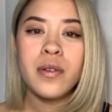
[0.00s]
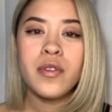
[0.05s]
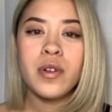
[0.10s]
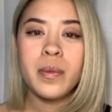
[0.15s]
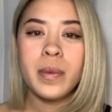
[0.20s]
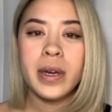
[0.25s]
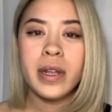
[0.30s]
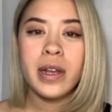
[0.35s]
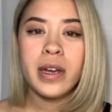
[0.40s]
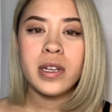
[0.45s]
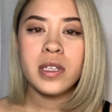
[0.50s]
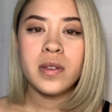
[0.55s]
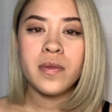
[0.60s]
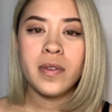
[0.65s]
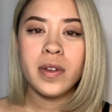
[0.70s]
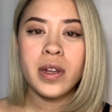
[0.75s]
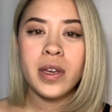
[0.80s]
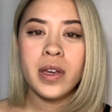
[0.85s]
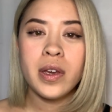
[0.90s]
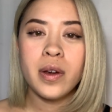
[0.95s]
For my next
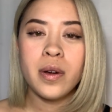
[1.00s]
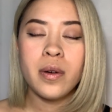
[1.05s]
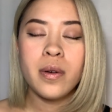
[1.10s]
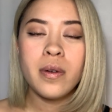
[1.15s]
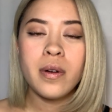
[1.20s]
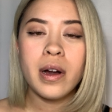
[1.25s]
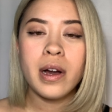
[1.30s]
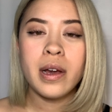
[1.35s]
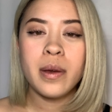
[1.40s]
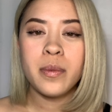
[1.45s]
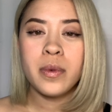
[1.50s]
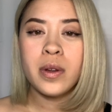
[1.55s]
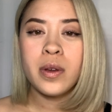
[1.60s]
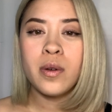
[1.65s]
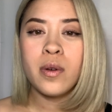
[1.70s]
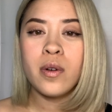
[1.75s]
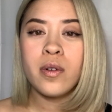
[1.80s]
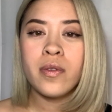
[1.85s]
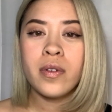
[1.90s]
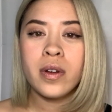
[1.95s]
video, I'm going to
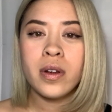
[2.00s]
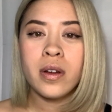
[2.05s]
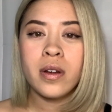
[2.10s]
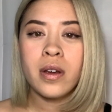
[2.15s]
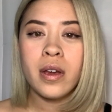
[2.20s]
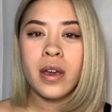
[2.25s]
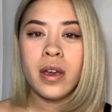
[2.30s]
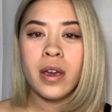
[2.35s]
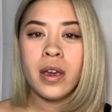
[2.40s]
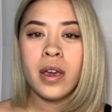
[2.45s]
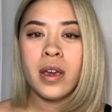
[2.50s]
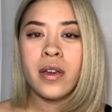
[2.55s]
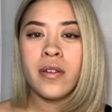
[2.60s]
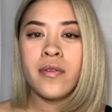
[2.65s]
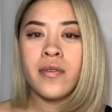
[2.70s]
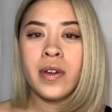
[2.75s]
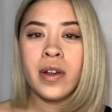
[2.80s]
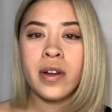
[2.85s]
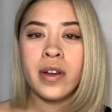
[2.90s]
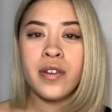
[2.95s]
go over a
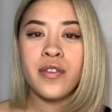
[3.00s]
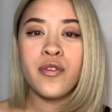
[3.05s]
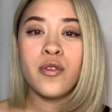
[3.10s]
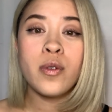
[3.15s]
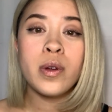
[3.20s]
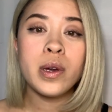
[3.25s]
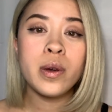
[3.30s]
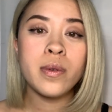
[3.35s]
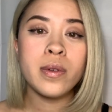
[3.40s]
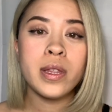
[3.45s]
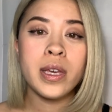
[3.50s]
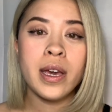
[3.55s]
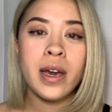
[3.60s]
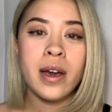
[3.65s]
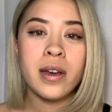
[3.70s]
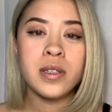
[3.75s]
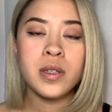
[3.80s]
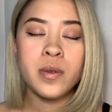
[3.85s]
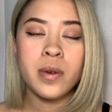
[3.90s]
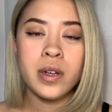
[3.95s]
very frequently
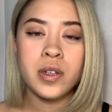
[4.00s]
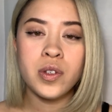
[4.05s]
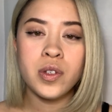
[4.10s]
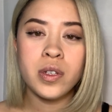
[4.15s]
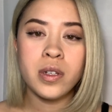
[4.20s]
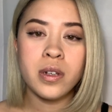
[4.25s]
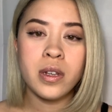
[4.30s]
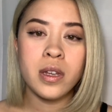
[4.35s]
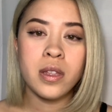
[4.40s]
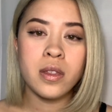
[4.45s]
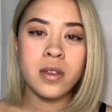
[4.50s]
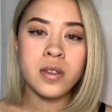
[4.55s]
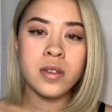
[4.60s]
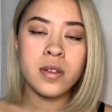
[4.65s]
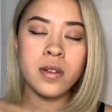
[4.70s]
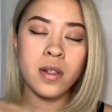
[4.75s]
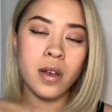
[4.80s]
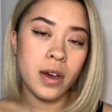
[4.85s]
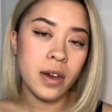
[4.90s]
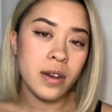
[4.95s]
asked question in the
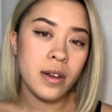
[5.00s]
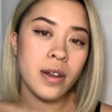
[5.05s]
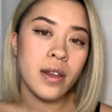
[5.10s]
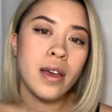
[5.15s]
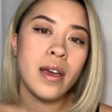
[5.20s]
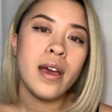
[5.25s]
salon.